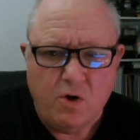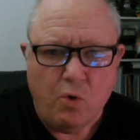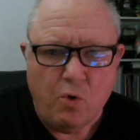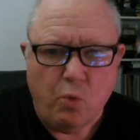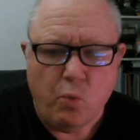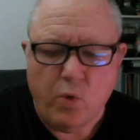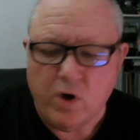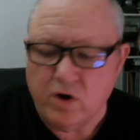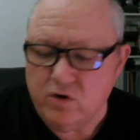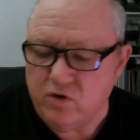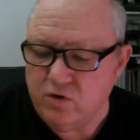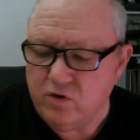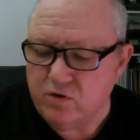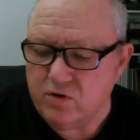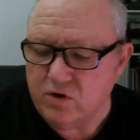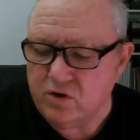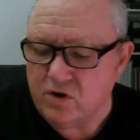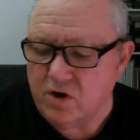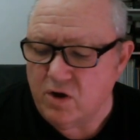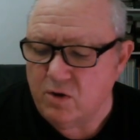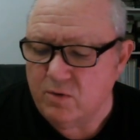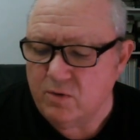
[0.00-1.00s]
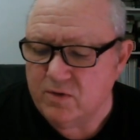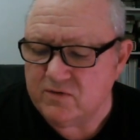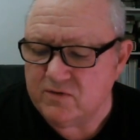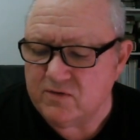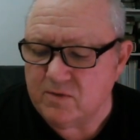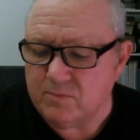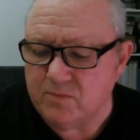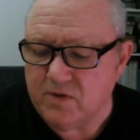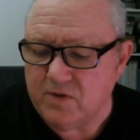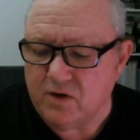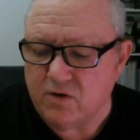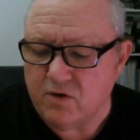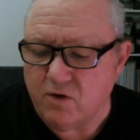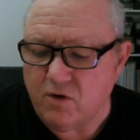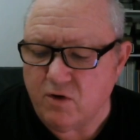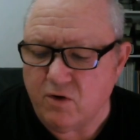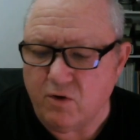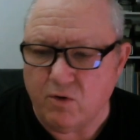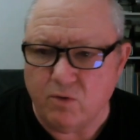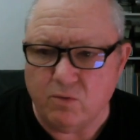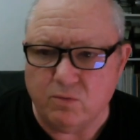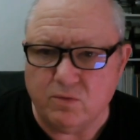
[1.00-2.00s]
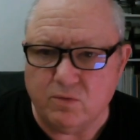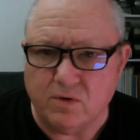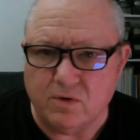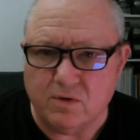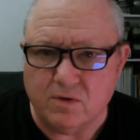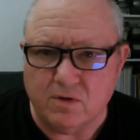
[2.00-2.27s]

where you can go in something called